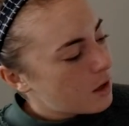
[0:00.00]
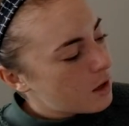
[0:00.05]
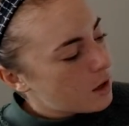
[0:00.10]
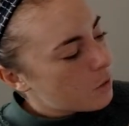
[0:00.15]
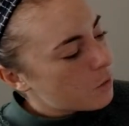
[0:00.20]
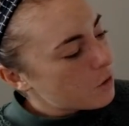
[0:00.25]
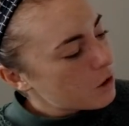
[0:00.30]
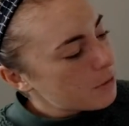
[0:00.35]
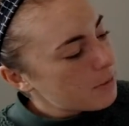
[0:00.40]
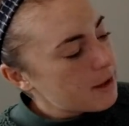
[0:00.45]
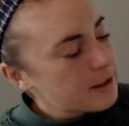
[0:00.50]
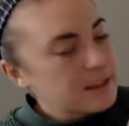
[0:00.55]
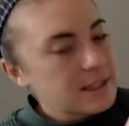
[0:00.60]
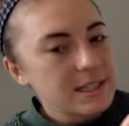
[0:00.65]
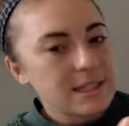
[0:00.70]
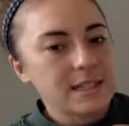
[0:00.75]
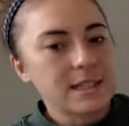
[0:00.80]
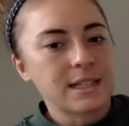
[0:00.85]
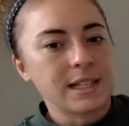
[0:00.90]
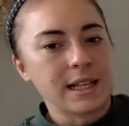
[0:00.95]
What about
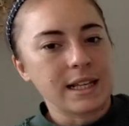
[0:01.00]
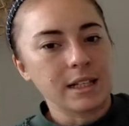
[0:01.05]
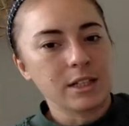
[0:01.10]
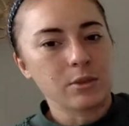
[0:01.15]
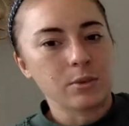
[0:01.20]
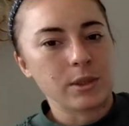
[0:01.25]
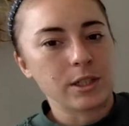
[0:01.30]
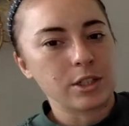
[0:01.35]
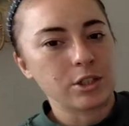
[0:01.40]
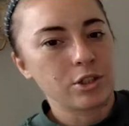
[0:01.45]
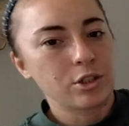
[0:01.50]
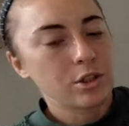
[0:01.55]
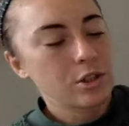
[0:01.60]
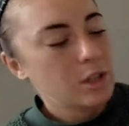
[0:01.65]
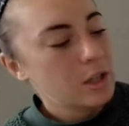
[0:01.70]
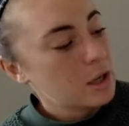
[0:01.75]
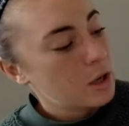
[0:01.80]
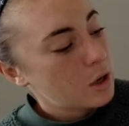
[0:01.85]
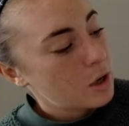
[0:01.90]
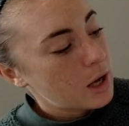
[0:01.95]
this sandwich?
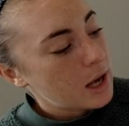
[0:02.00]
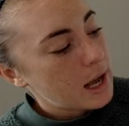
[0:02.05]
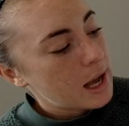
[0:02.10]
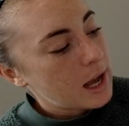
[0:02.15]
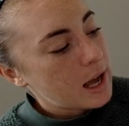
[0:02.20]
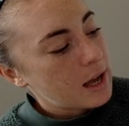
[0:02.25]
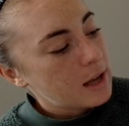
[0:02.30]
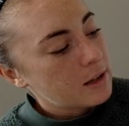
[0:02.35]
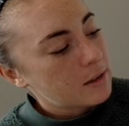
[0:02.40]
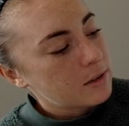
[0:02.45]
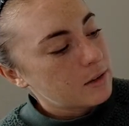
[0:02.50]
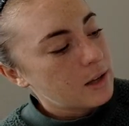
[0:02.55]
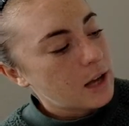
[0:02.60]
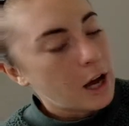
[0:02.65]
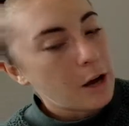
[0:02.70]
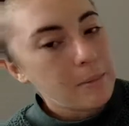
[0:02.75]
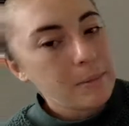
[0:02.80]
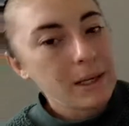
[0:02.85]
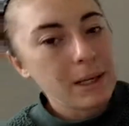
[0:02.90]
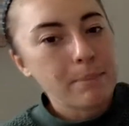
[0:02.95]

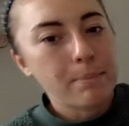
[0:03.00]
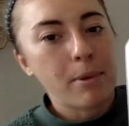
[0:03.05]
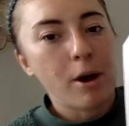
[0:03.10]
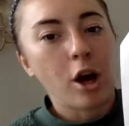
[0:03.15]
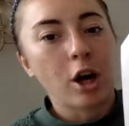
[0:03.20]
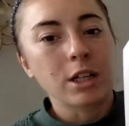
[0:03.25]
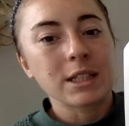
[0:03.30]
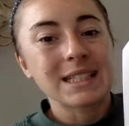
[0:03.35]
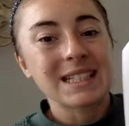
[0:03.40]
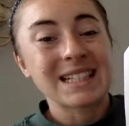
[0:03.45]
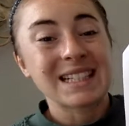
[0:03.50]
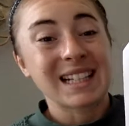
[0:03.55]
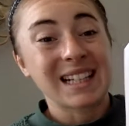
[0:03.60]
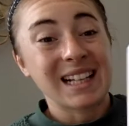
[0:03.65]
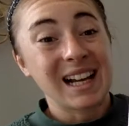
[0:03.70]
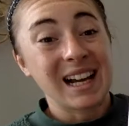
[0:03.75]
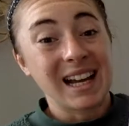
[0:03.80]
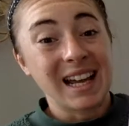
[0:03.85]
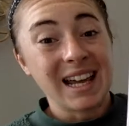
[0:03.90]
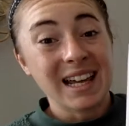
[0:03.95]
How many parts is it
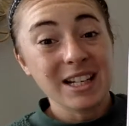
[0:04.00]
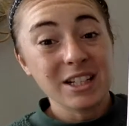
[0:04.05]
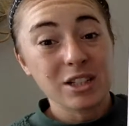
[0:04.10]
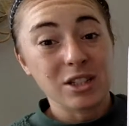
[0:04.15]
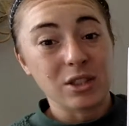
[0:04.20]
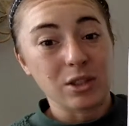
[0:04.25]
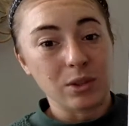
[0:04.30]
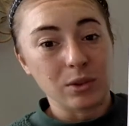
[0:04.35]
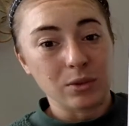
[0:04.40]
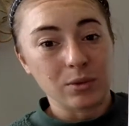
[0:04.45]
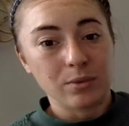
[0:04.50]
cut into?